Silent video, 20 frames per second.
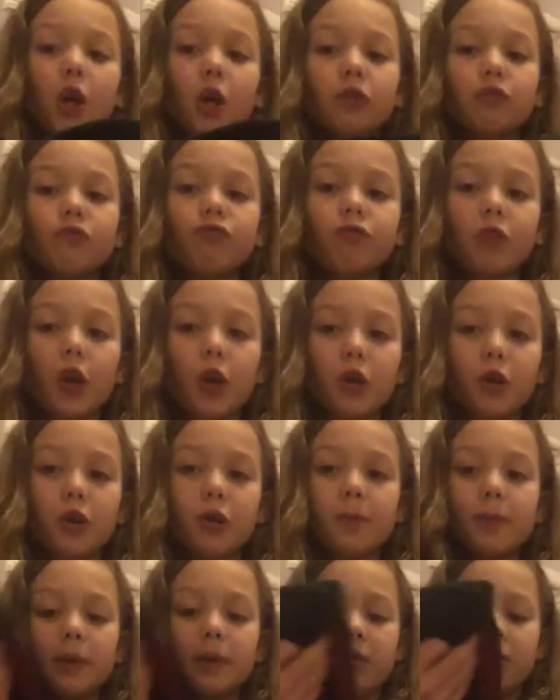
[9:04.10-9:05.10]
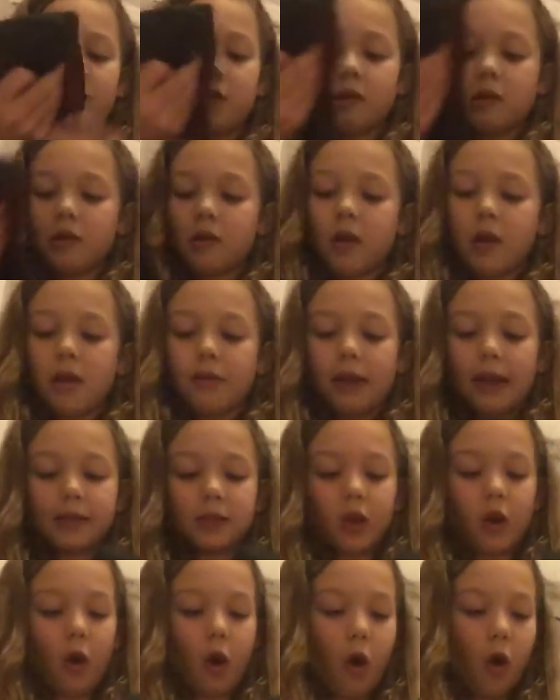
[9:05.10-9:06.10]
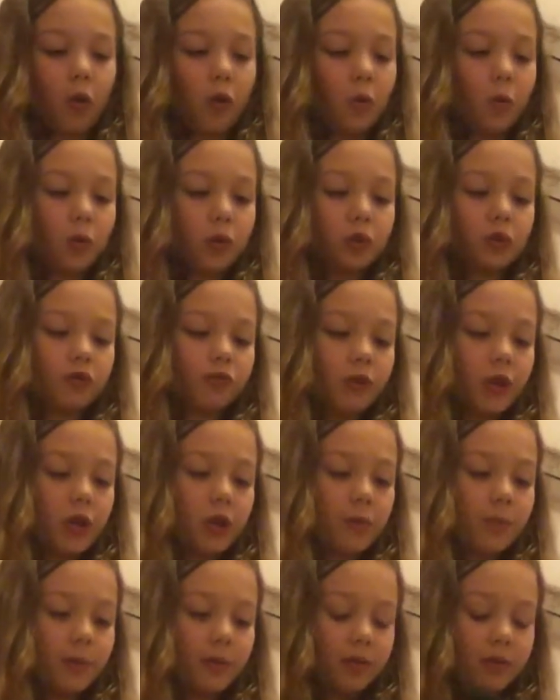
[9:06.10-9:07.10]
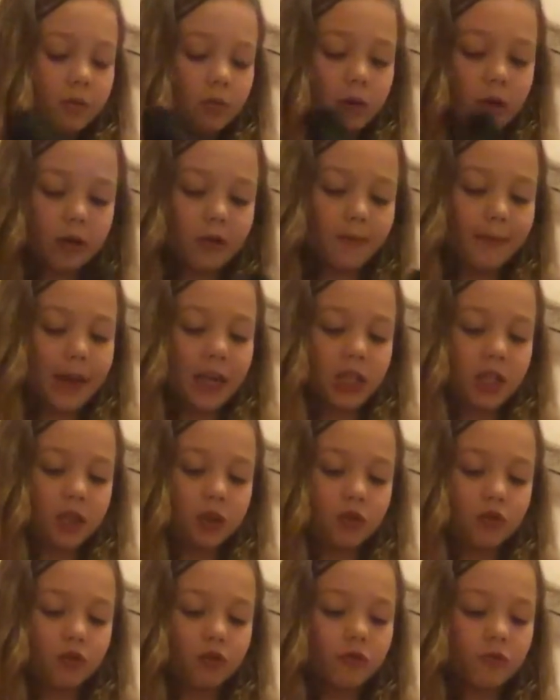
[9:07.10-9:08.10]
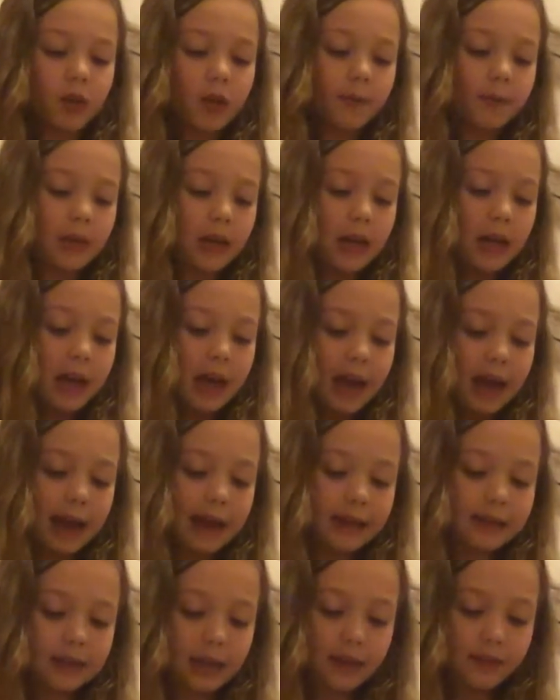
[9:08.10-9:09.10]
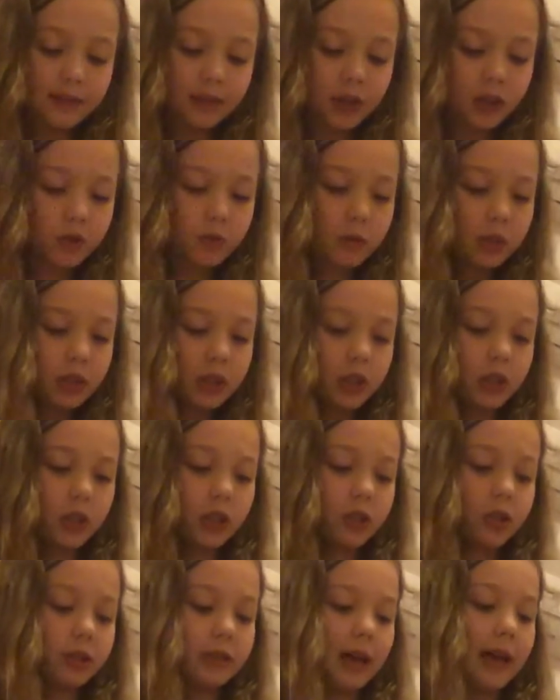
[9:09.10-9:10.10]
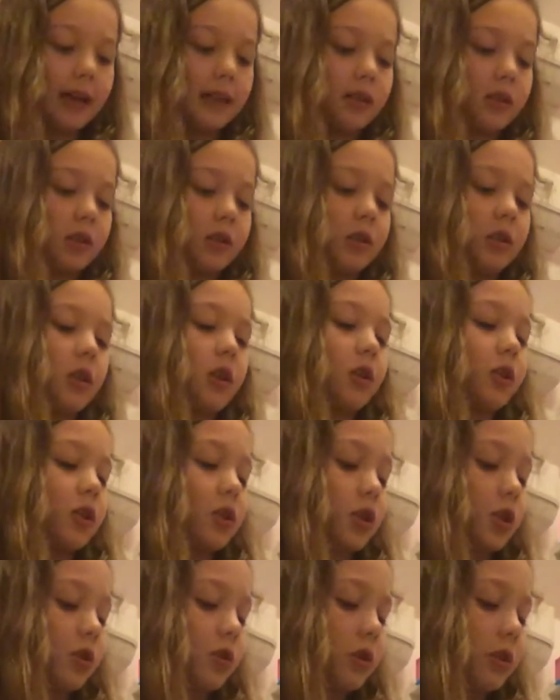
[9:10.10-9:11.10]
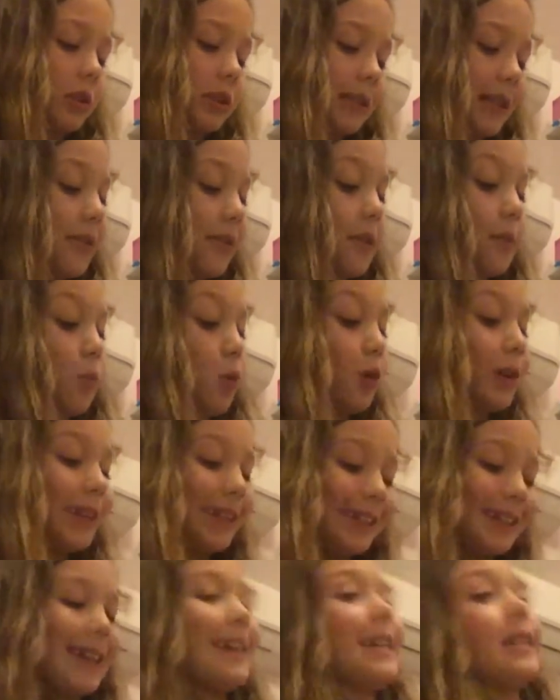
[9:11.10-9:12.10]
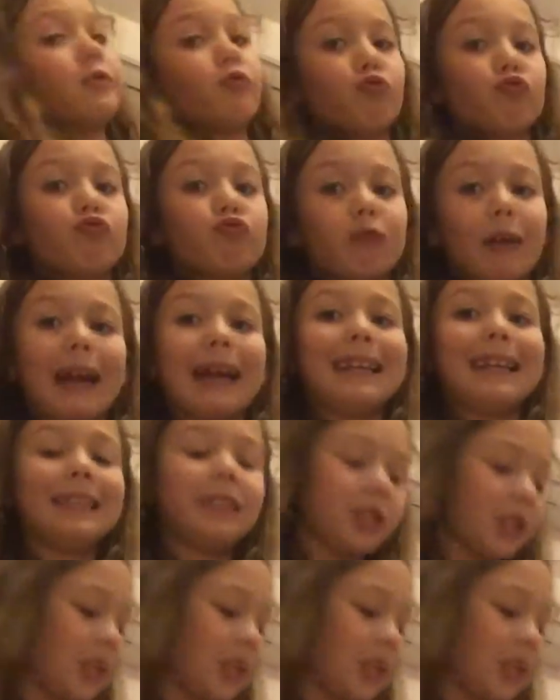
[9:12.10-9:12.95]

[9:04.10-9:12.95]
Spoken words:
got a robe, that's a Hogwarts robe, but a magic school robe. And I just want to use that too, because in the morning it is really